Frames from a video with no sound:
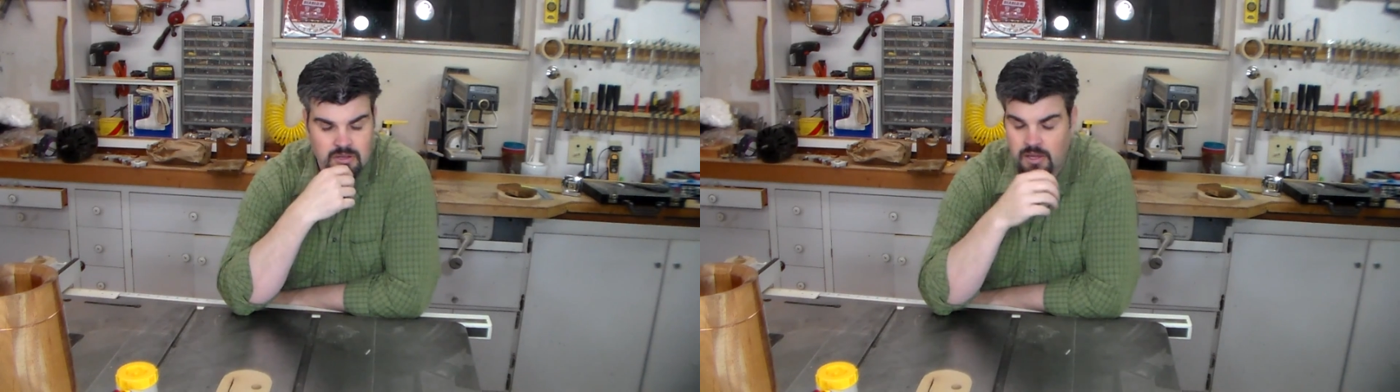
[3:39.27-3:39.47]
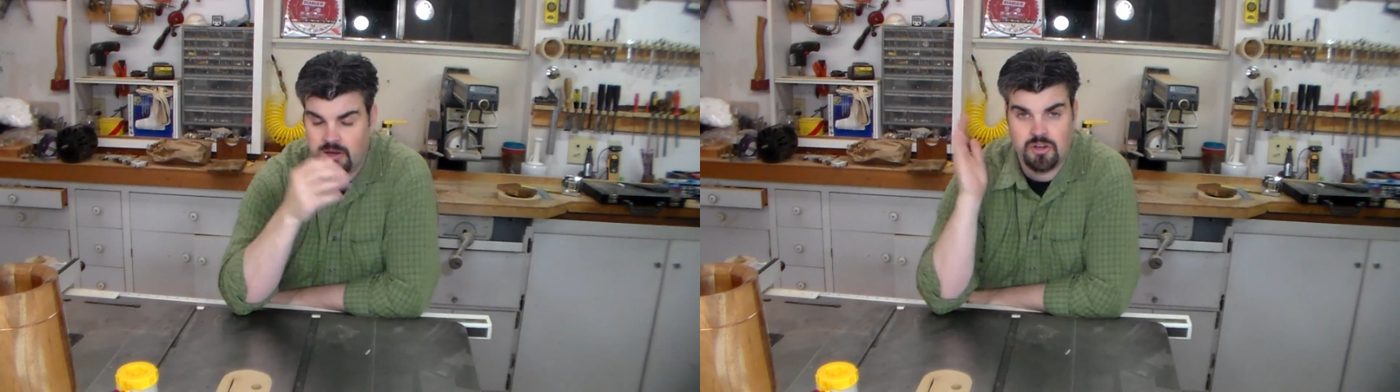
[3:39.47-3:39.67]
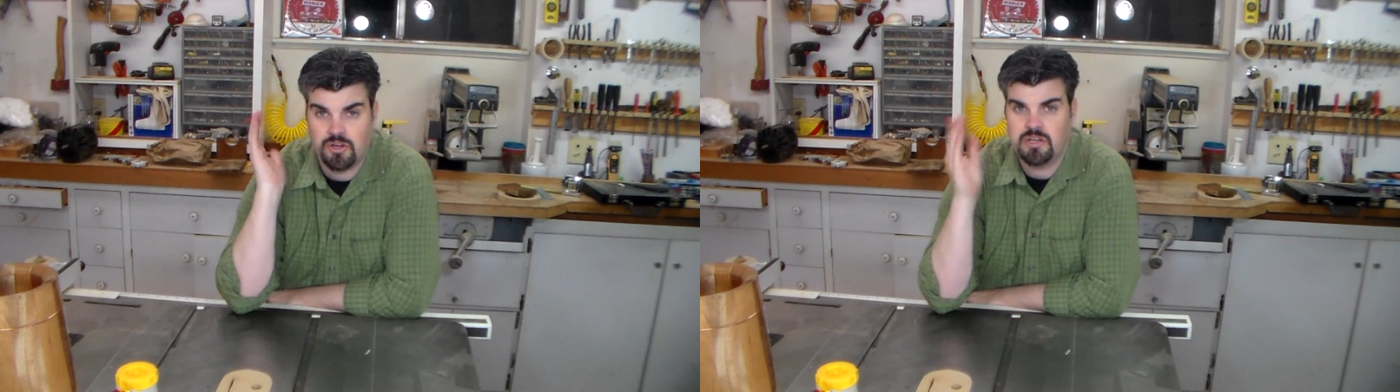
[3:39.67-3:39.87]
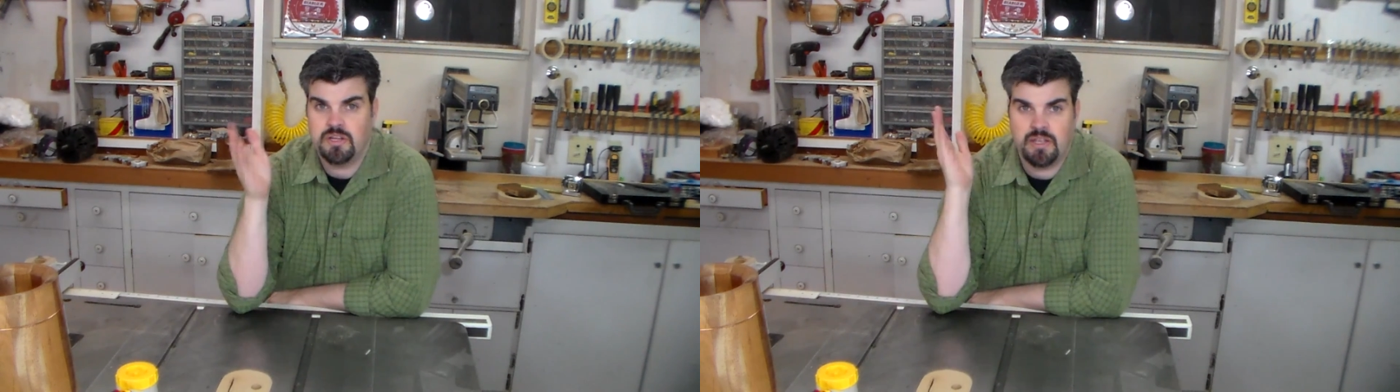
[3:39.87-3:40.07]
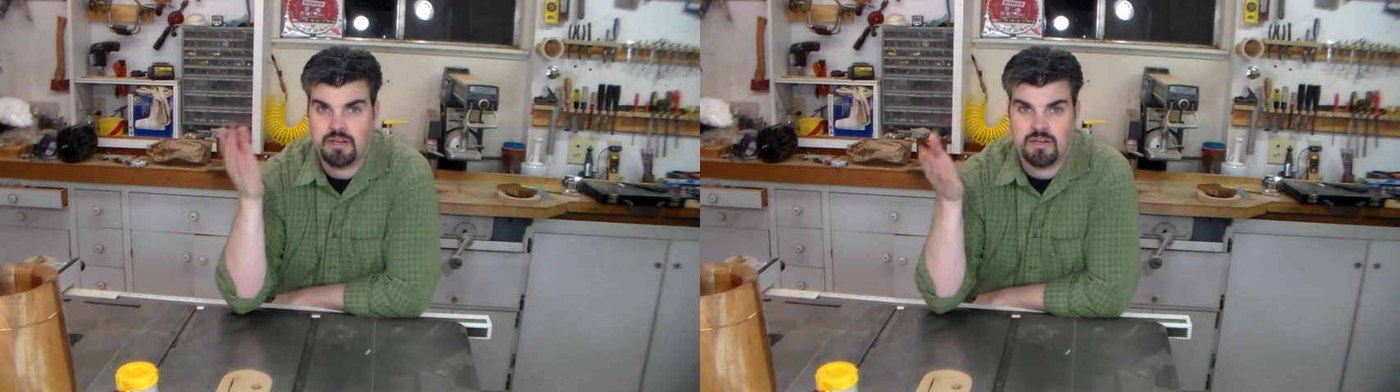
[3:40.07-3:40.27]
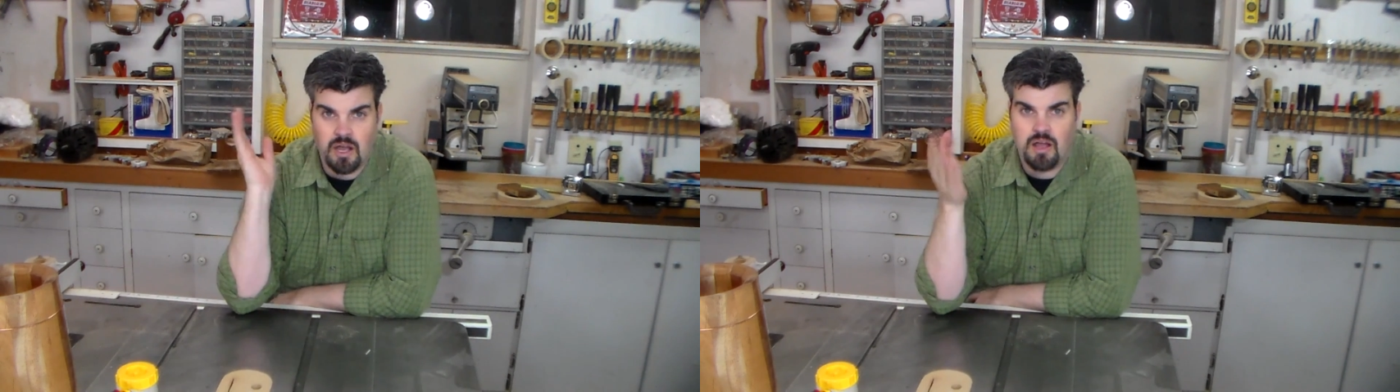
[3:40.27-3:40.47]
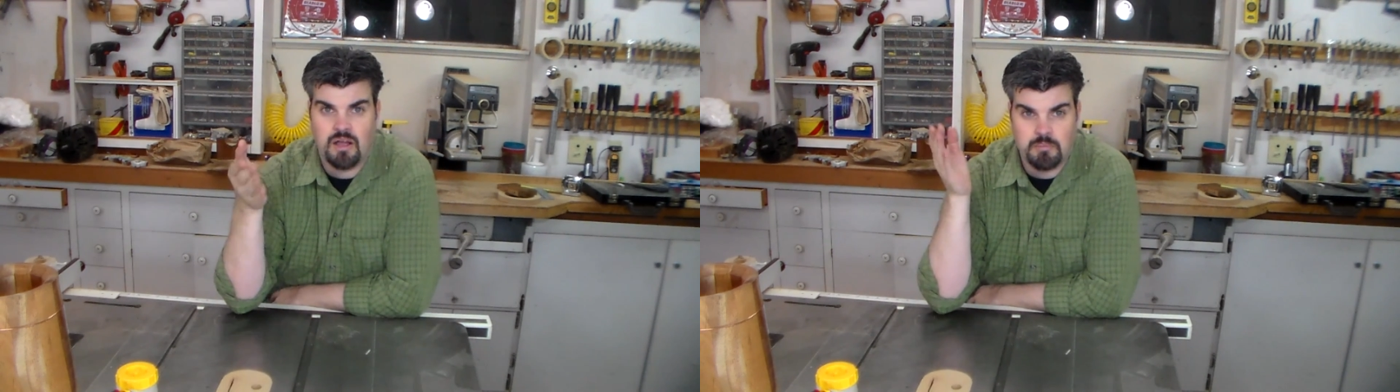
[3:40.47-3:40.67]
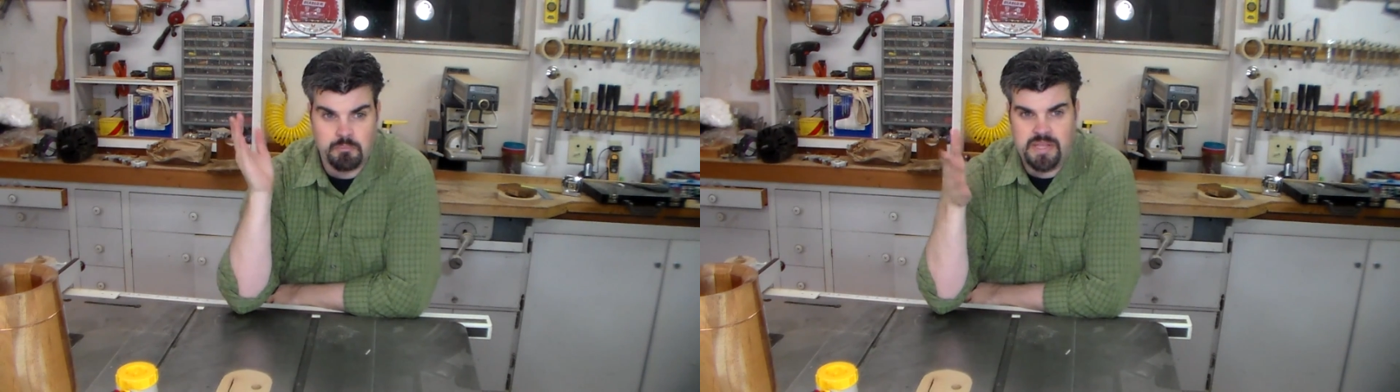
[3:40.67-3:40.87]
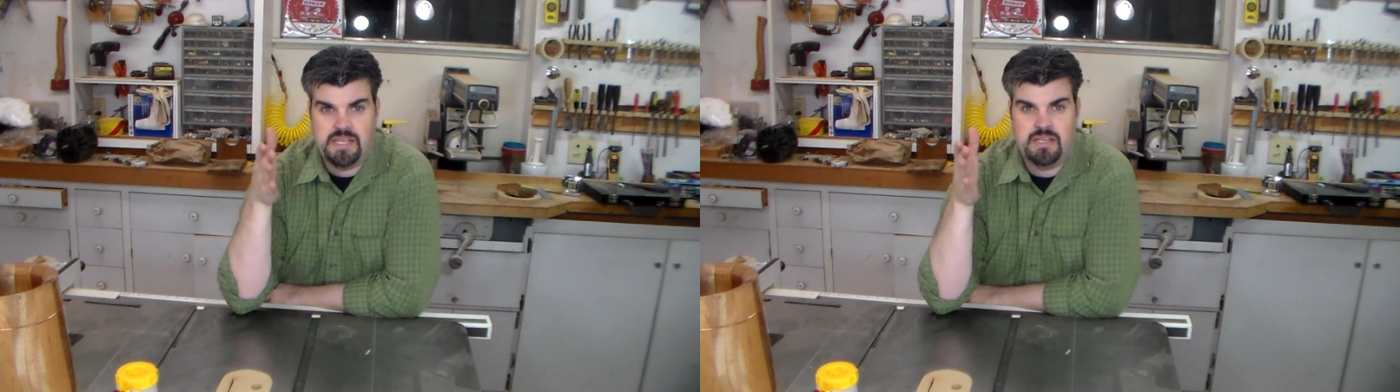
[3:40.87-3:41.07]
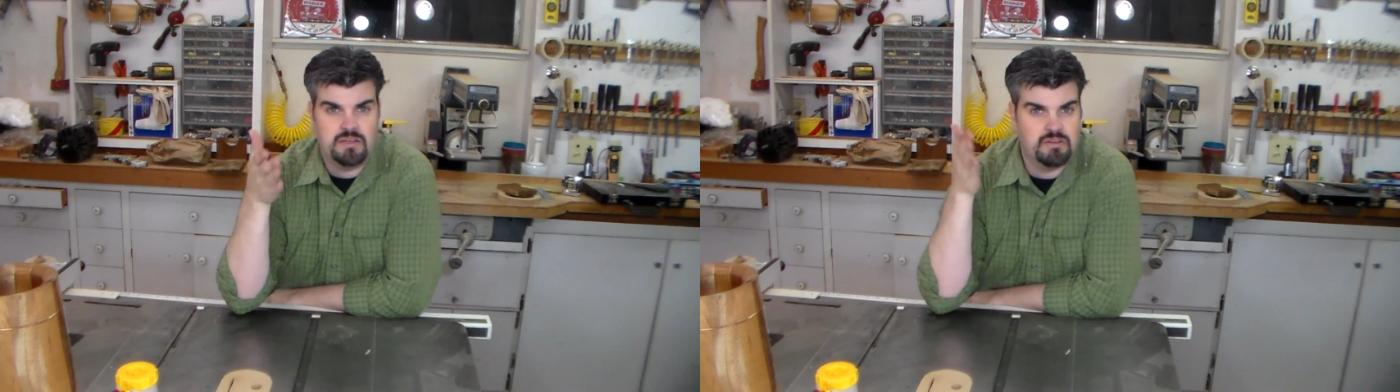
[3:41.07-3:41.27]
he couldn't get cog
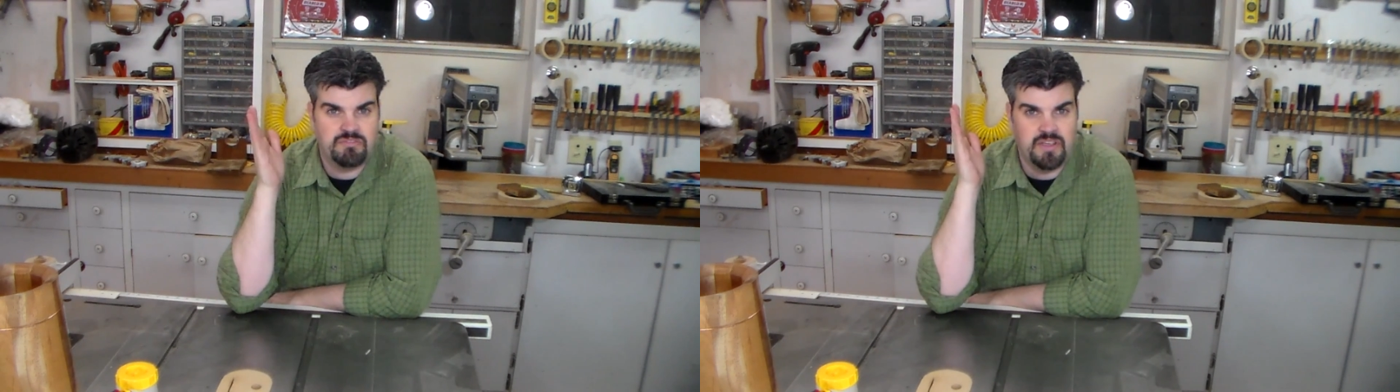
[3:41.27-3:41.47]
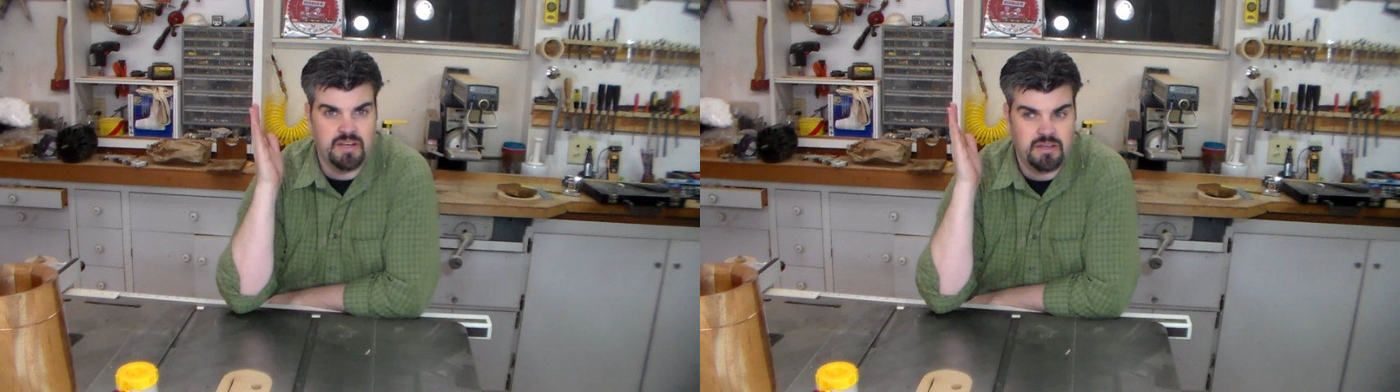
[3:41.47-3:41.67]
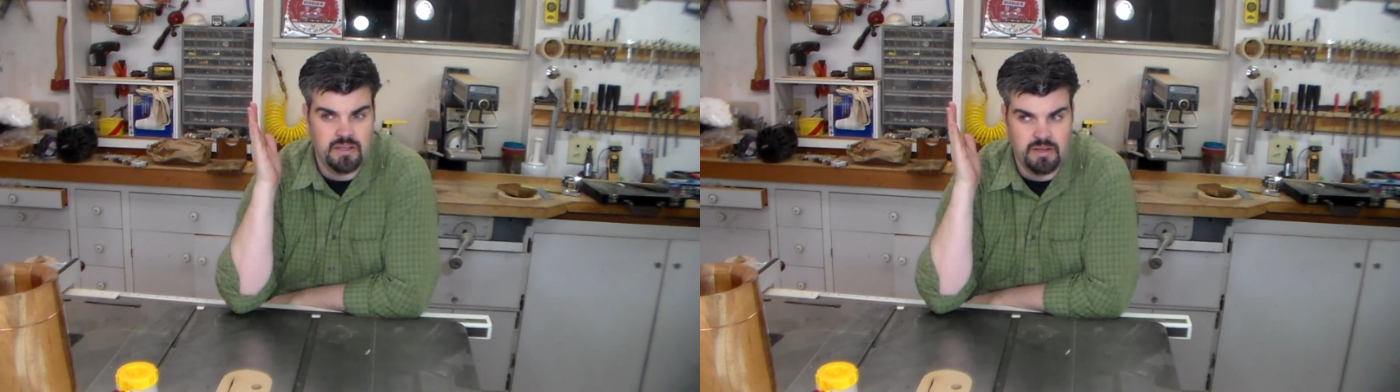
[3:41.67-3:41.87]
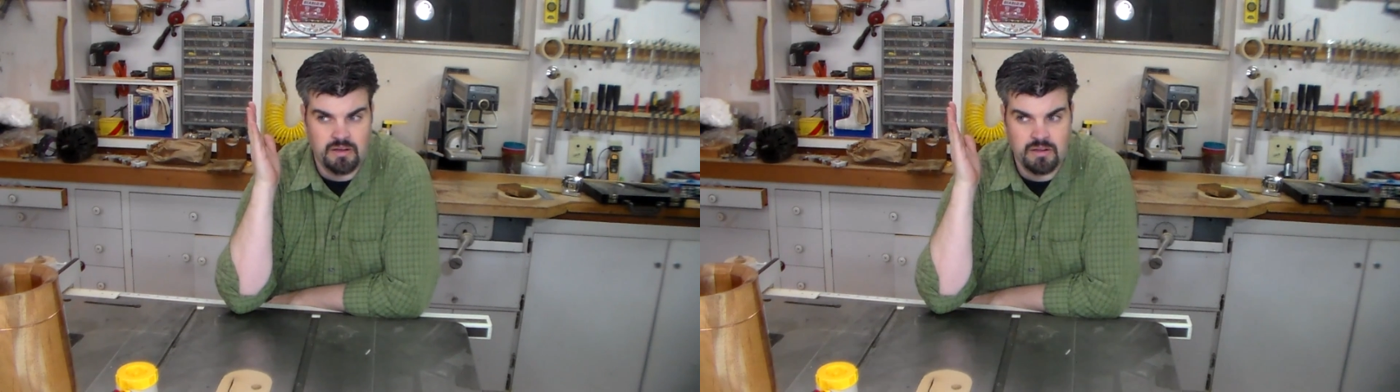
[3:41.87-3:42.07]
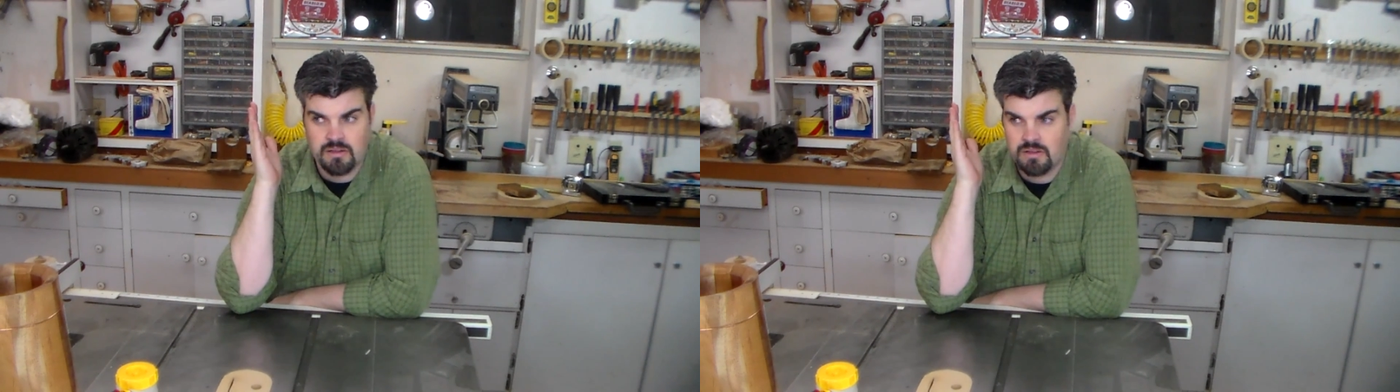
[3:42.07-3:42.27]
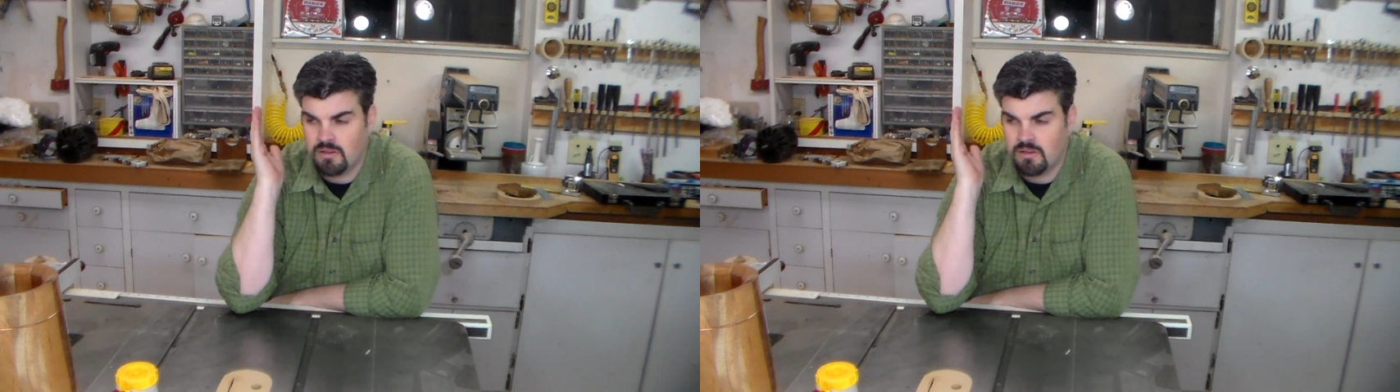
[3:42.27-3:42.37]
B to fit in